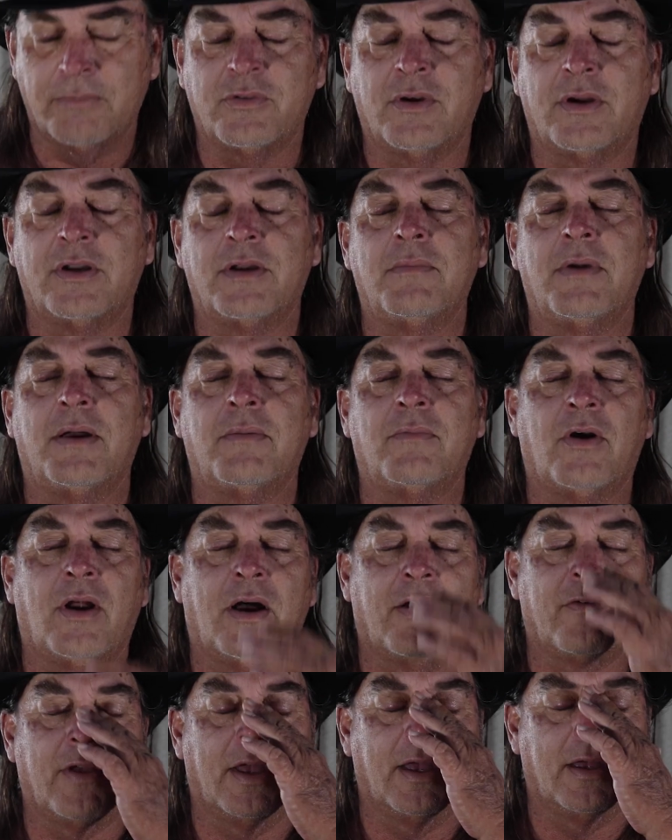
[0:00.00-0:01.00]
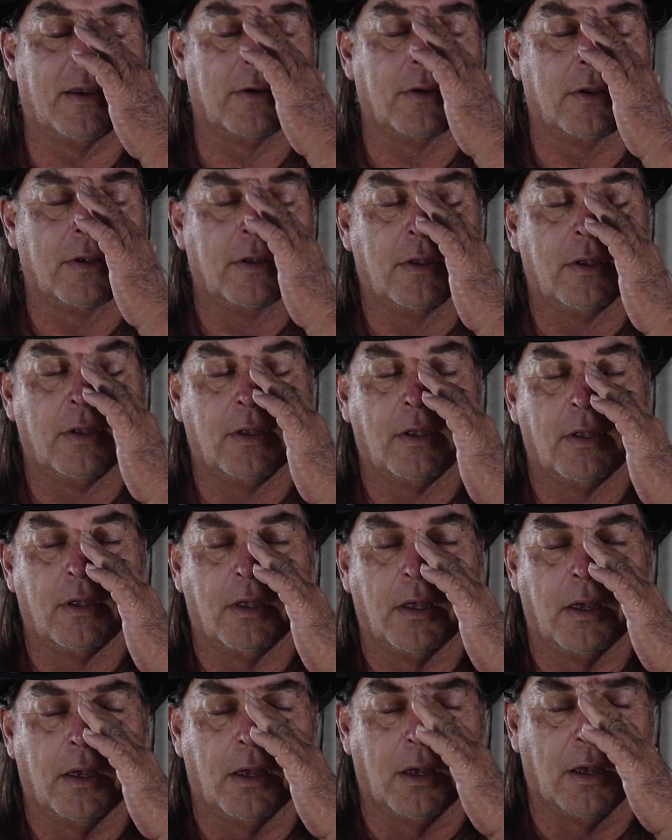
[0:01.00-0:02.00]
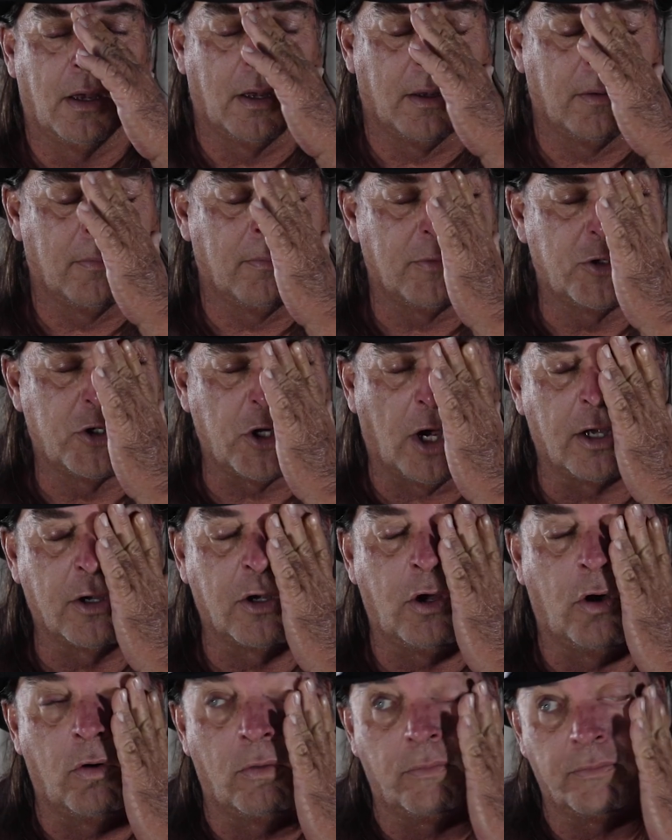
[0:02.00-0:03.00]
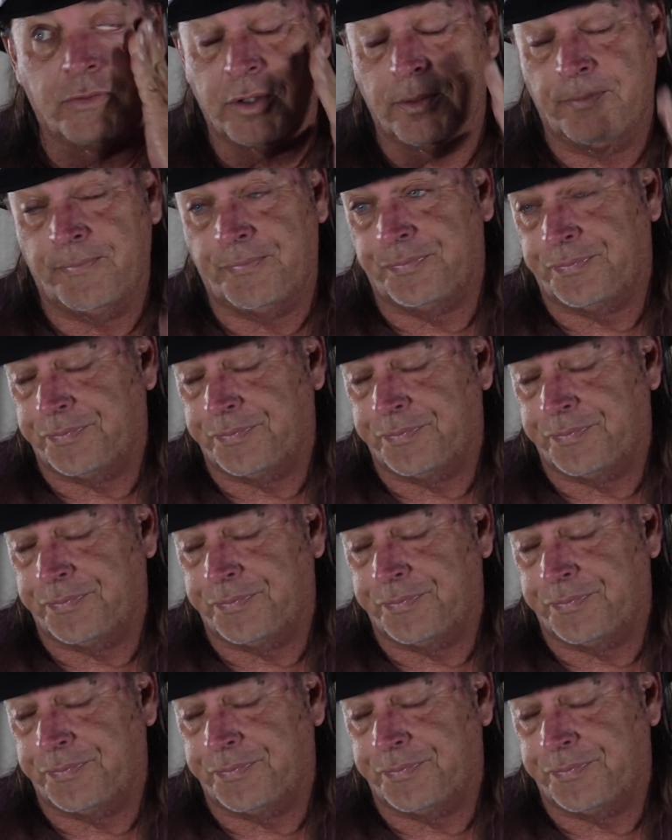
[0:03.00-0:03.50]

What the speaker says: trying to remember offhand, John Combs.